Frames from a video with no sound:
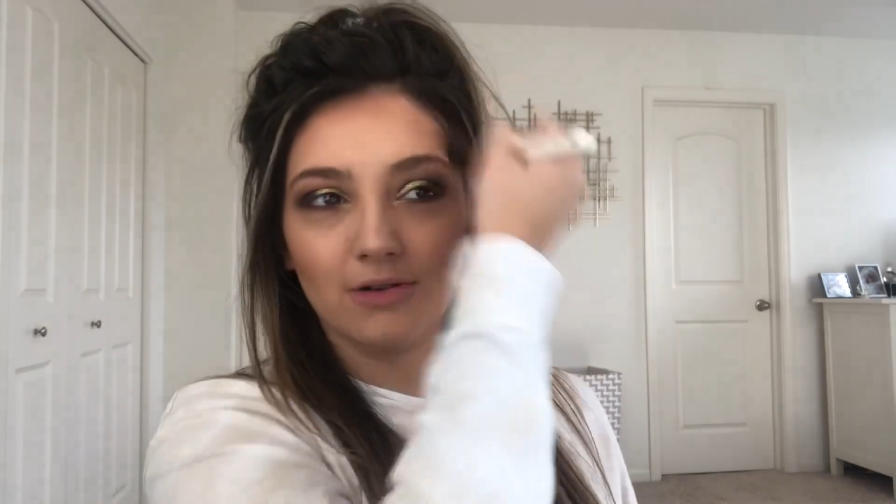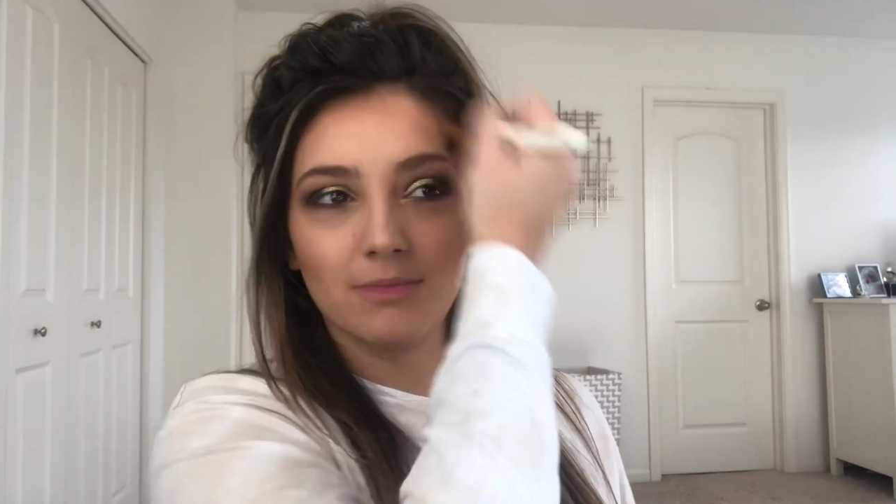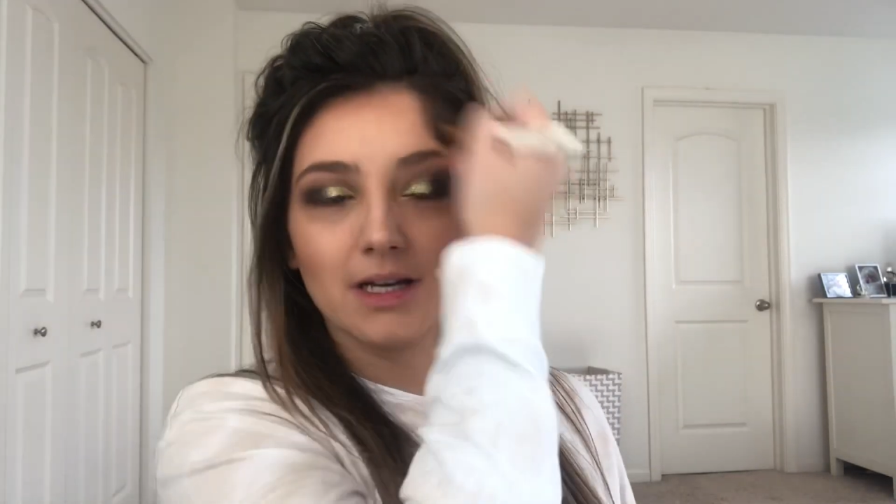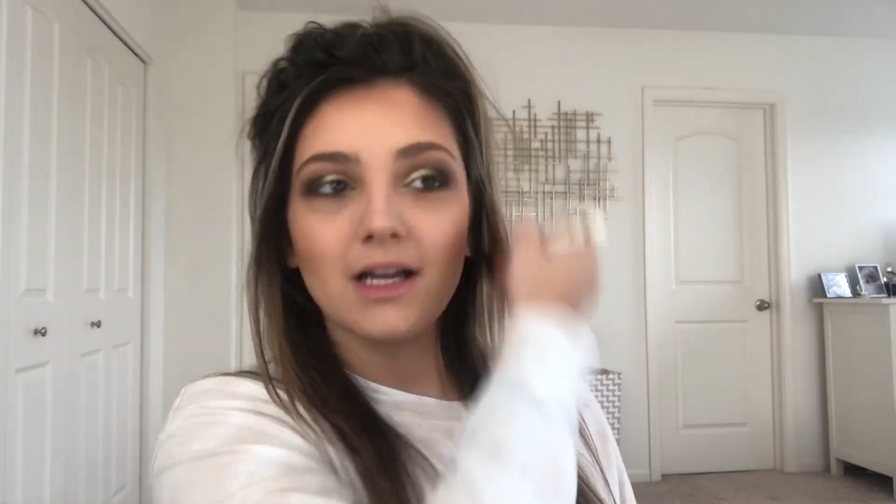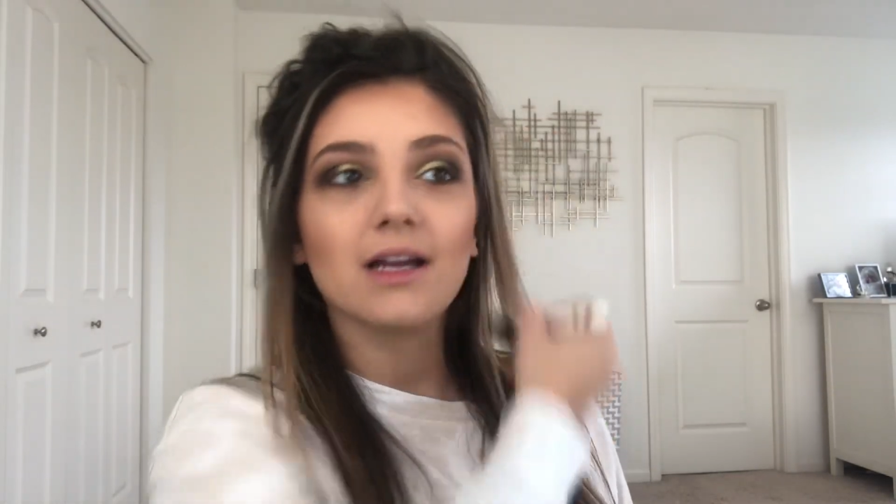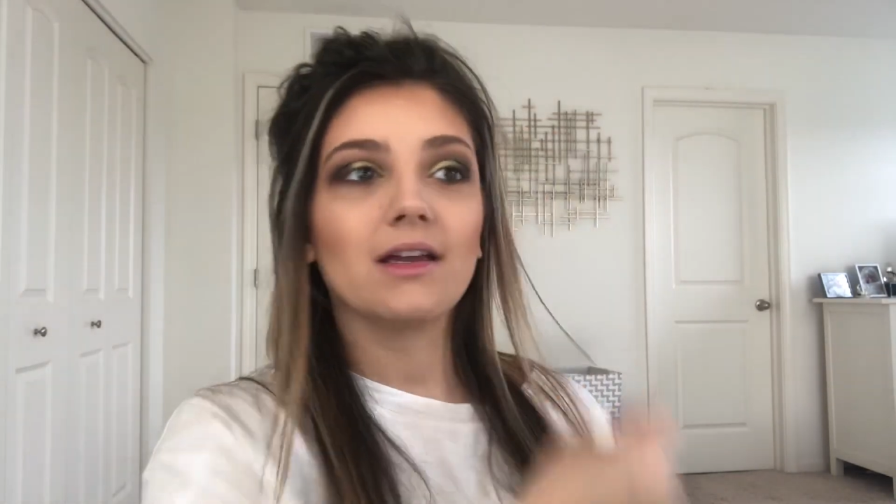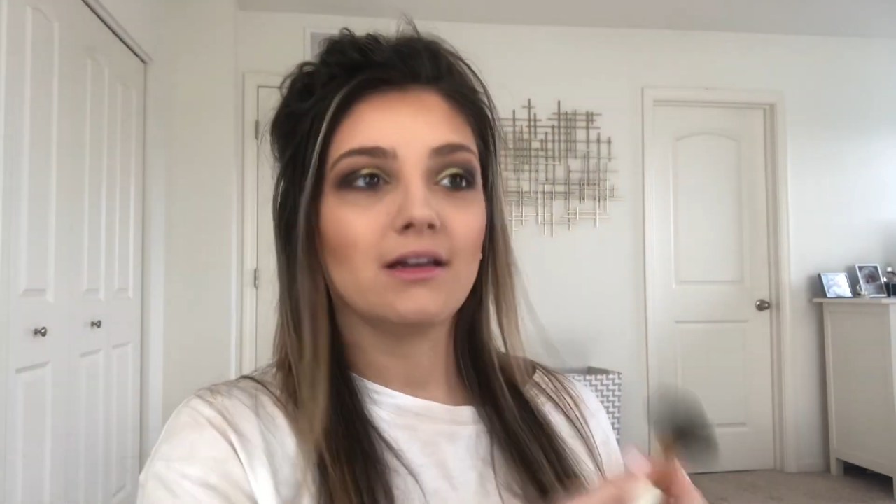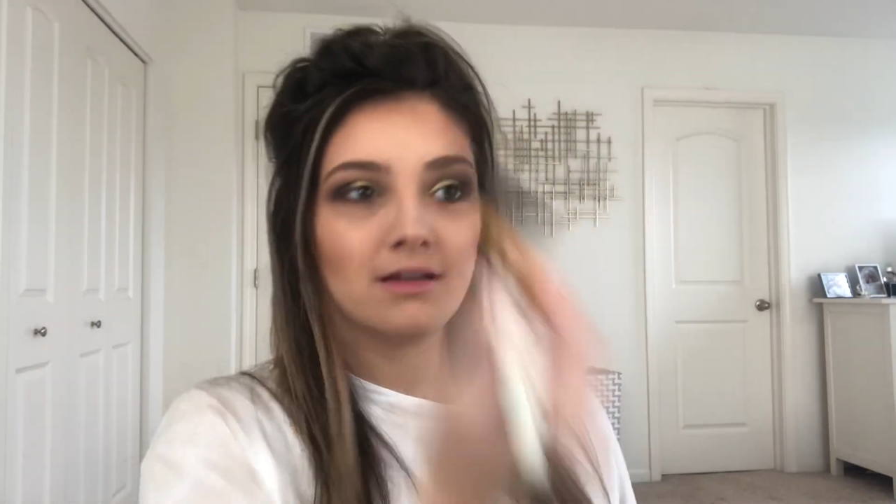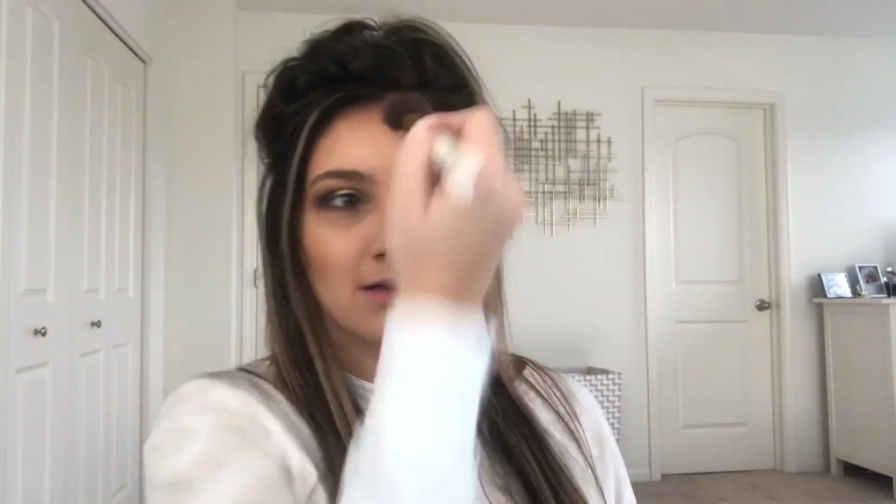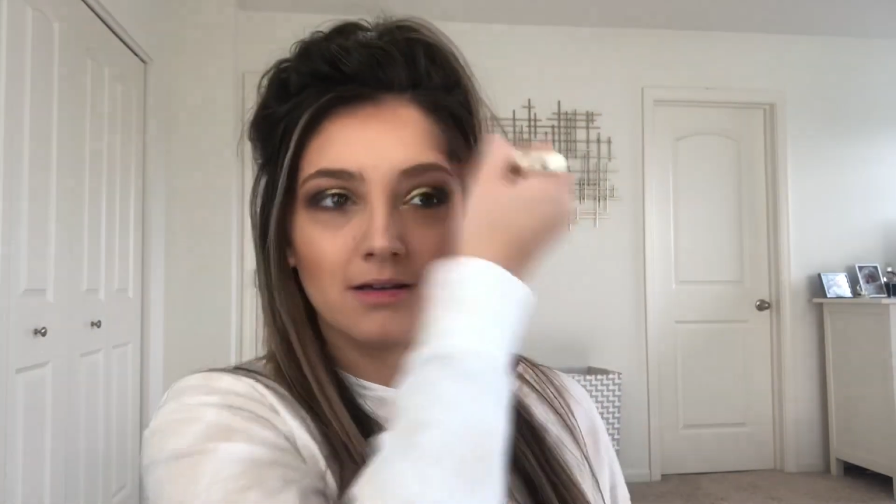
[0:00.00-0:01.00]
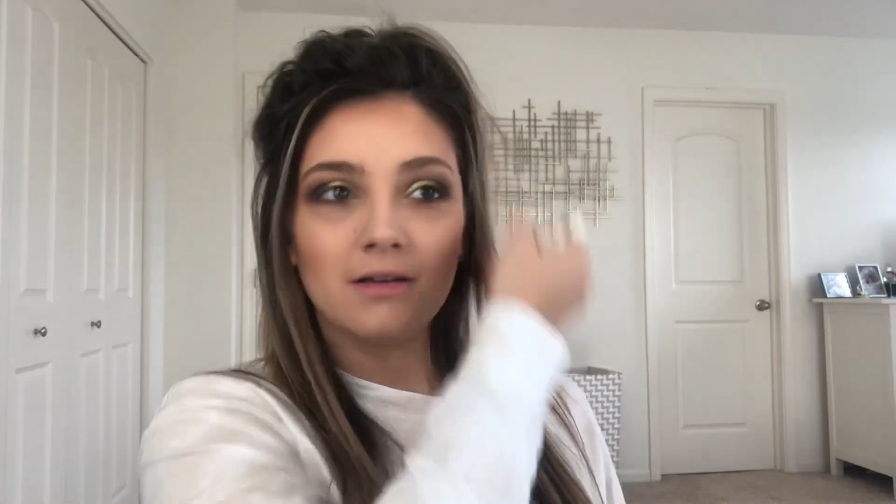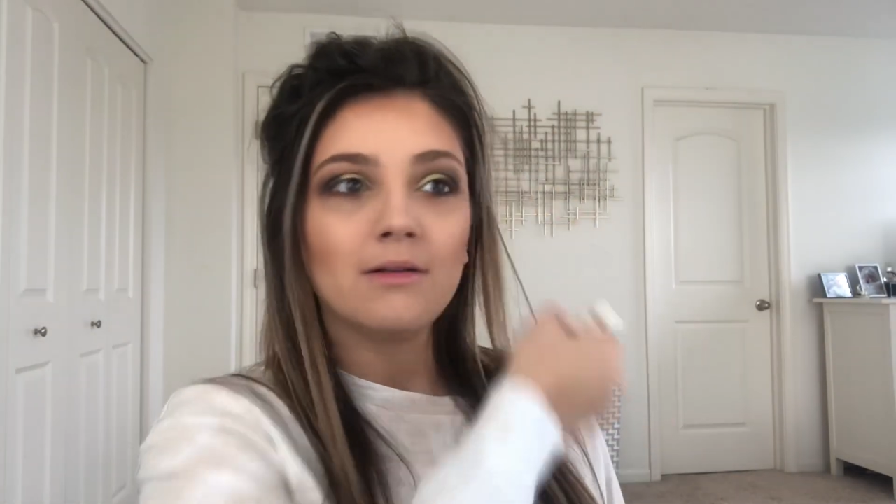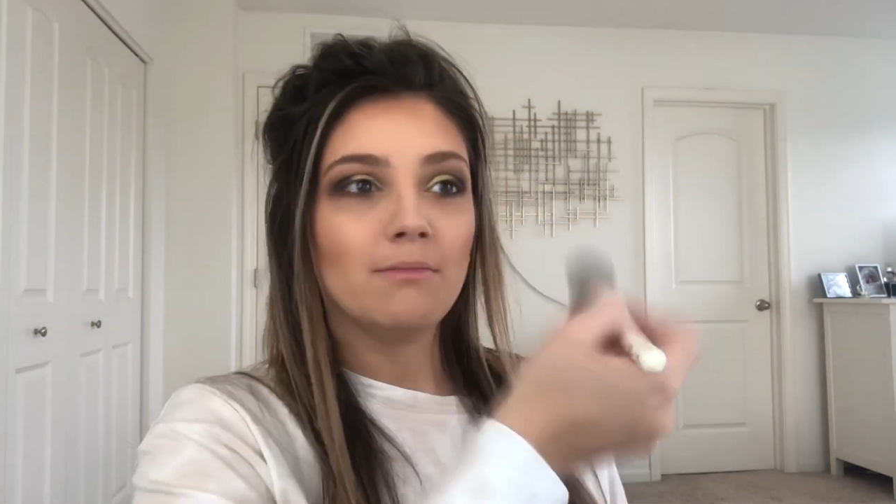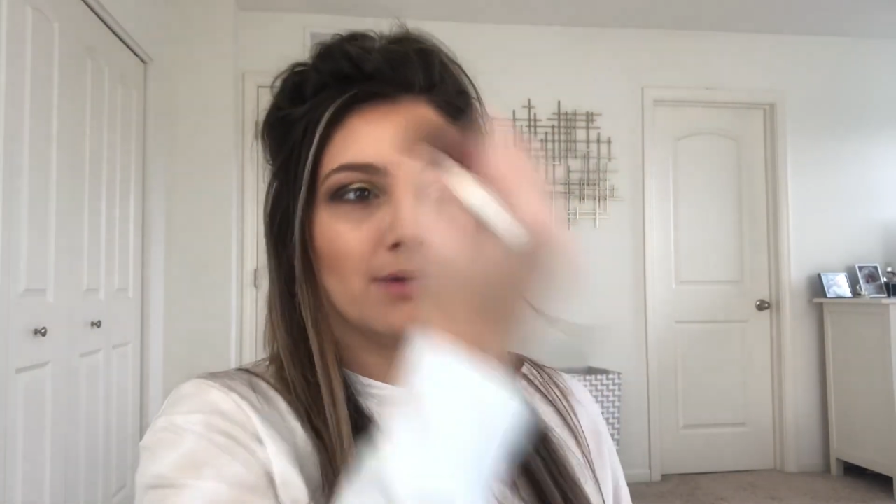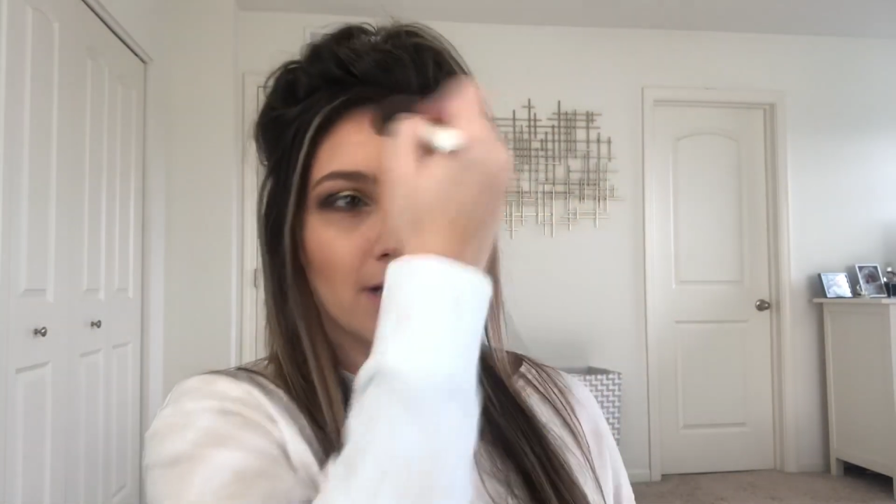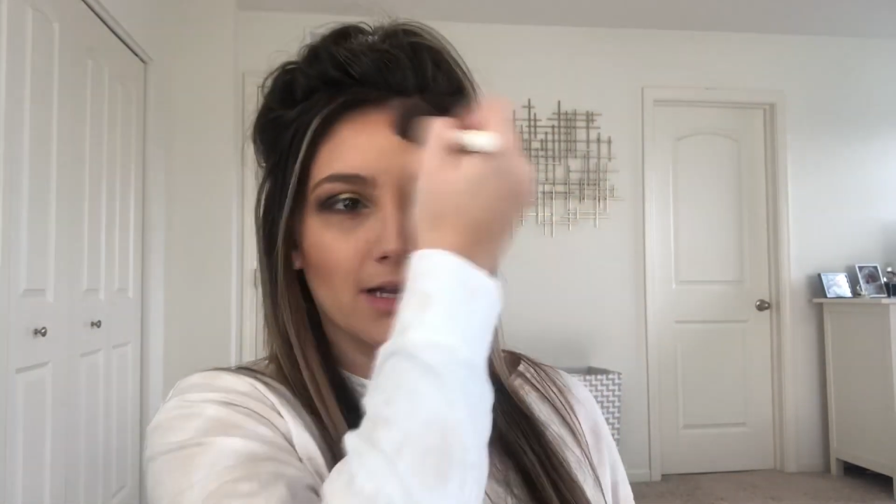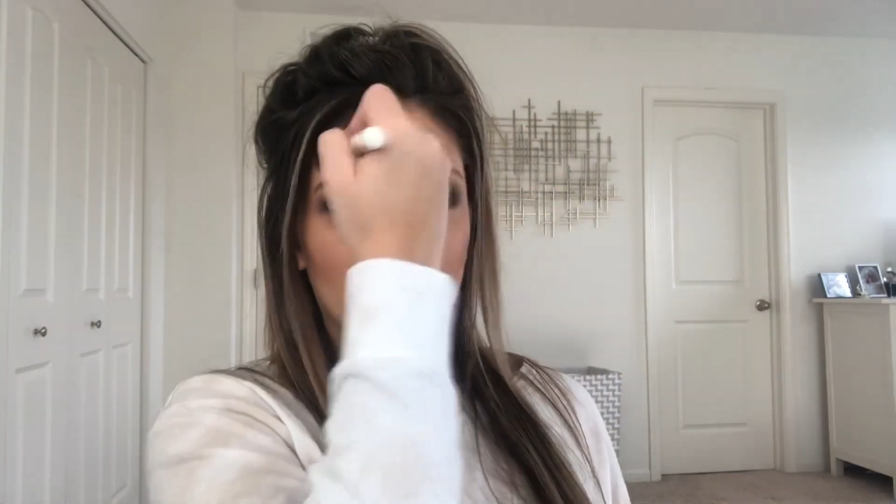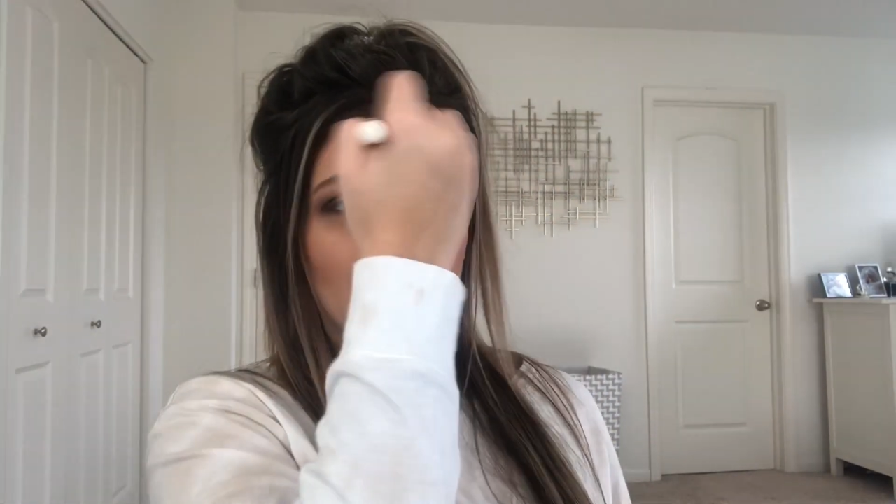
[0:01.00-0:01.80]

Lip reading: my neck, but